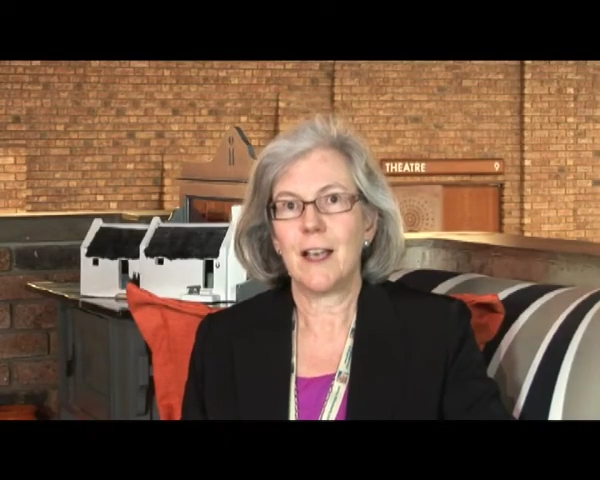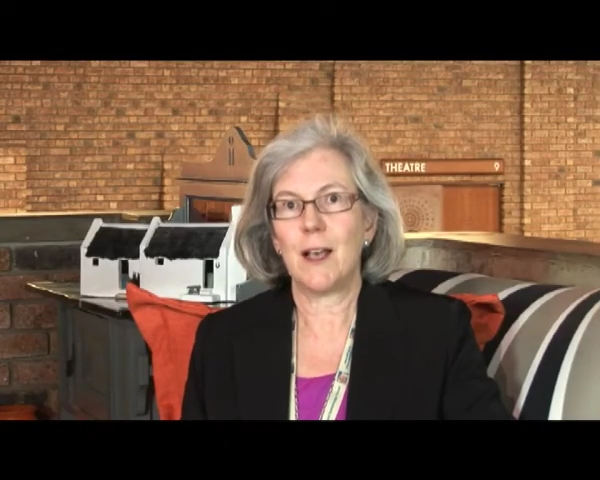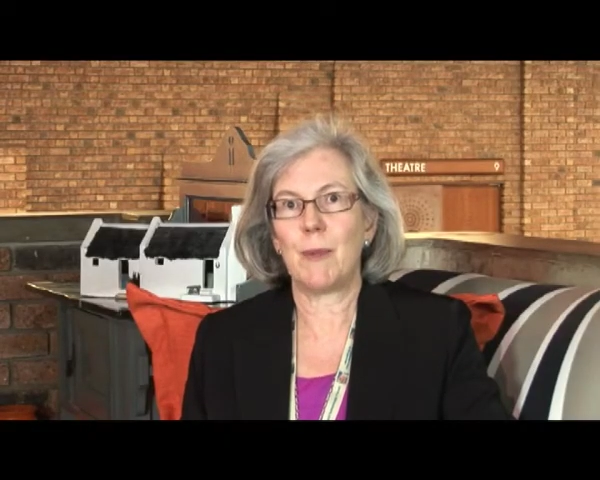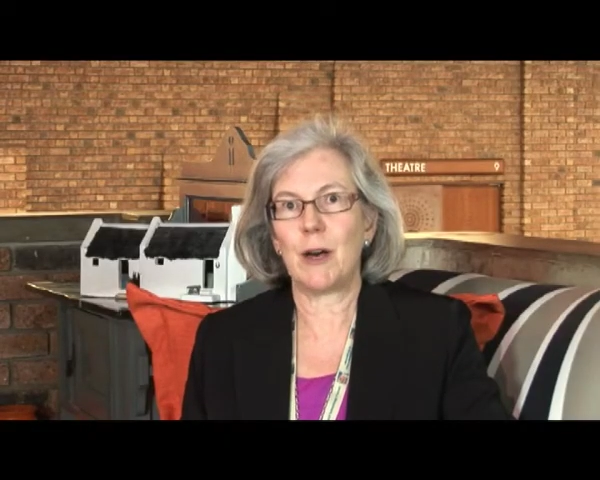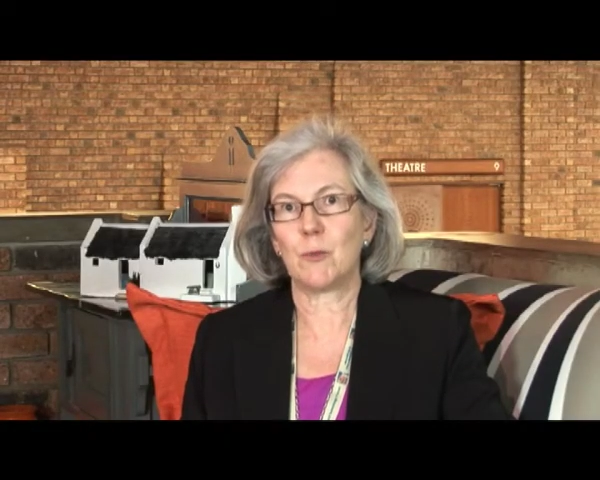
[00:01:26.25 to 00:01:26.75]

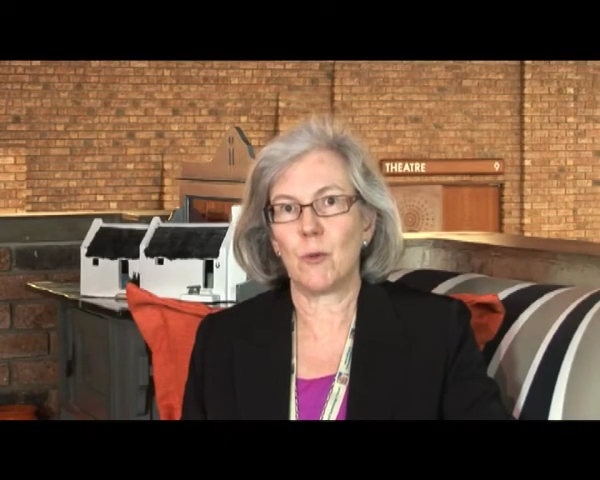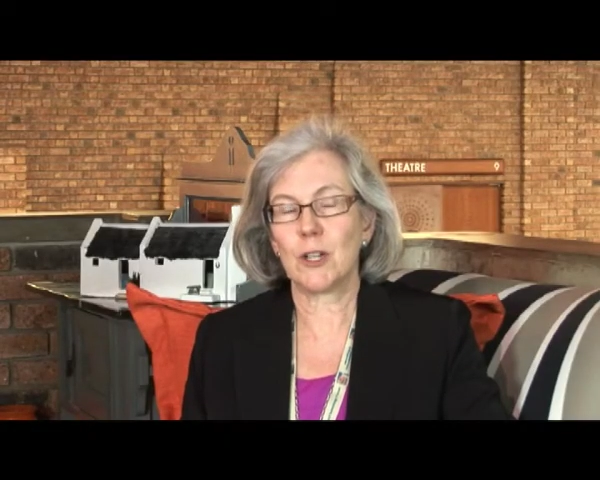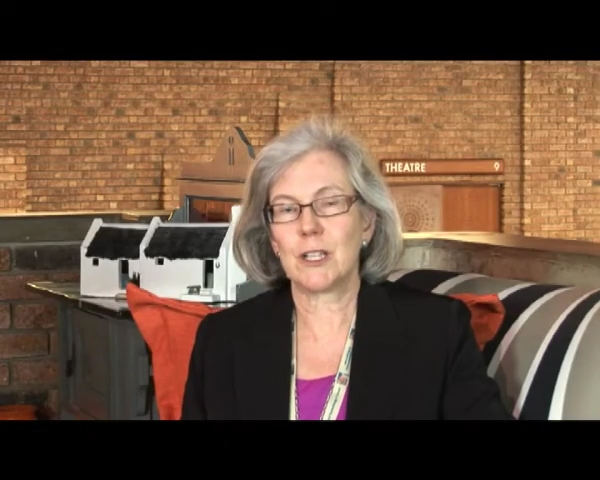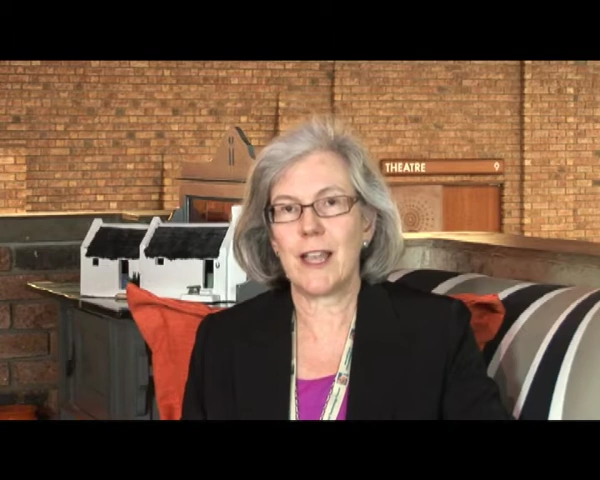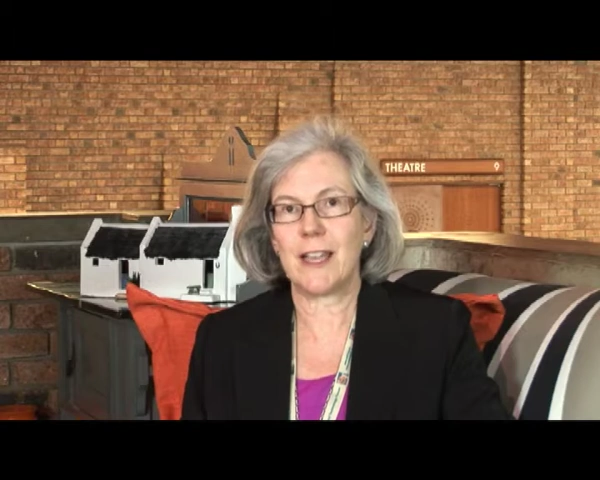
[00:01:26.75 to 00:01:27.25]
about
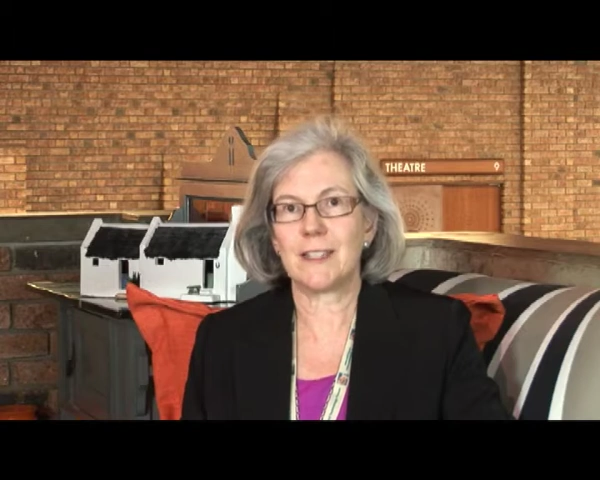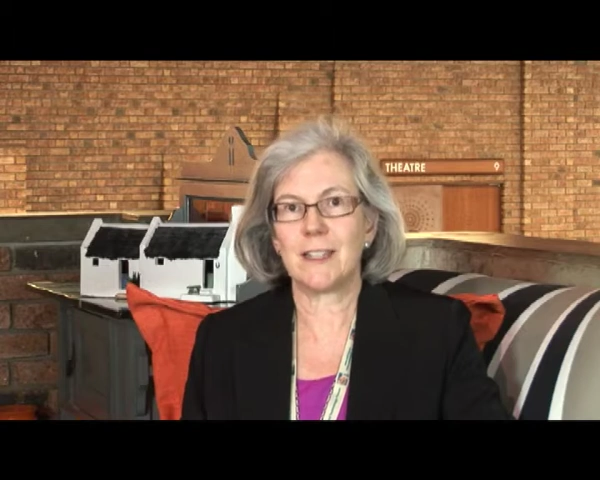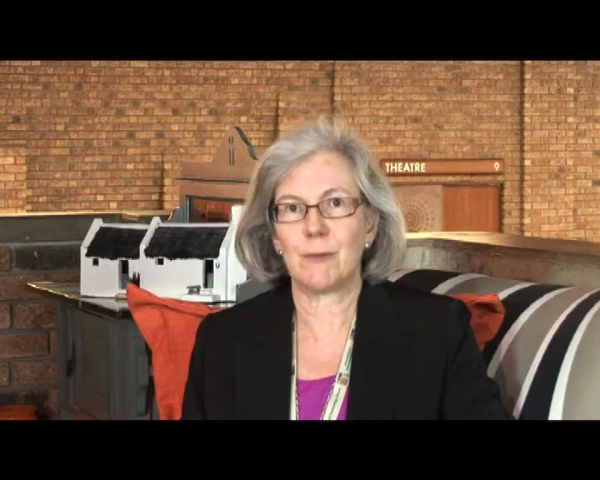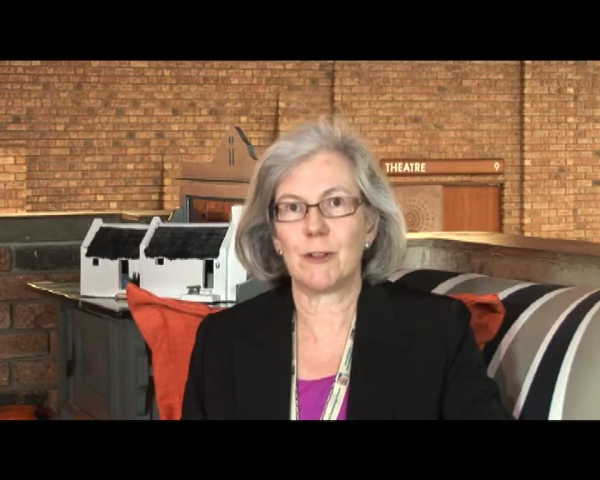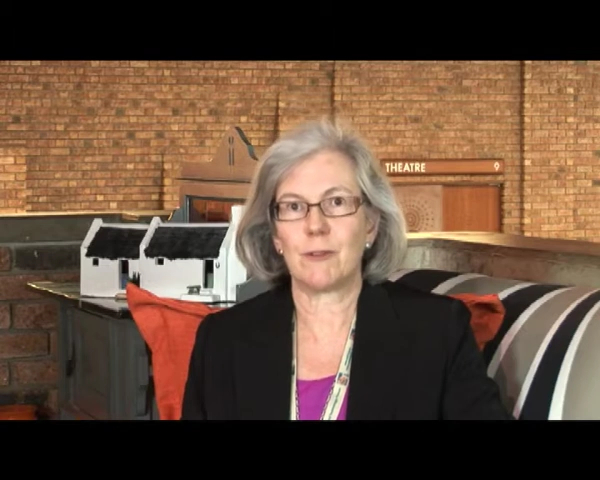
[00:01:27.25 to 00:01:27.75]
what
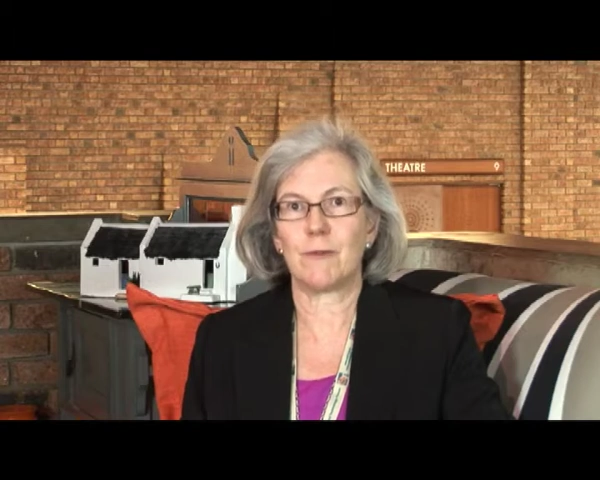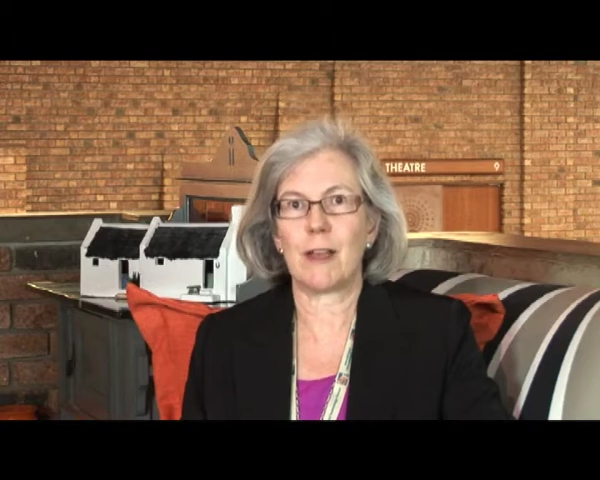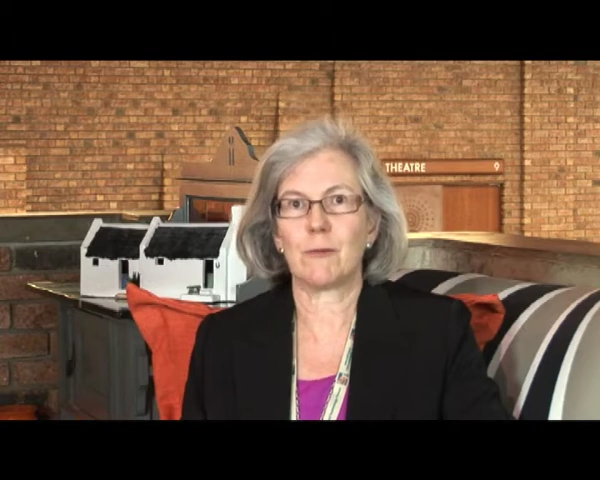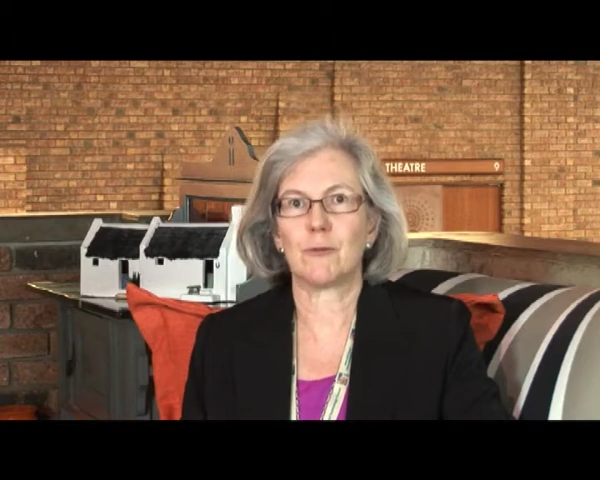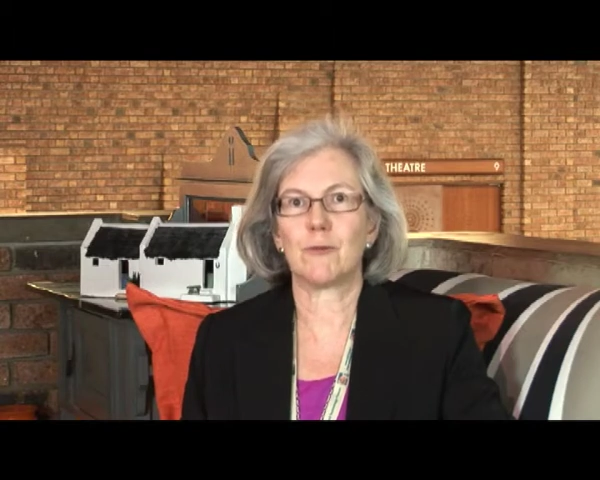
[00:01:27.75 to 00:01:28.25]
antiretroviral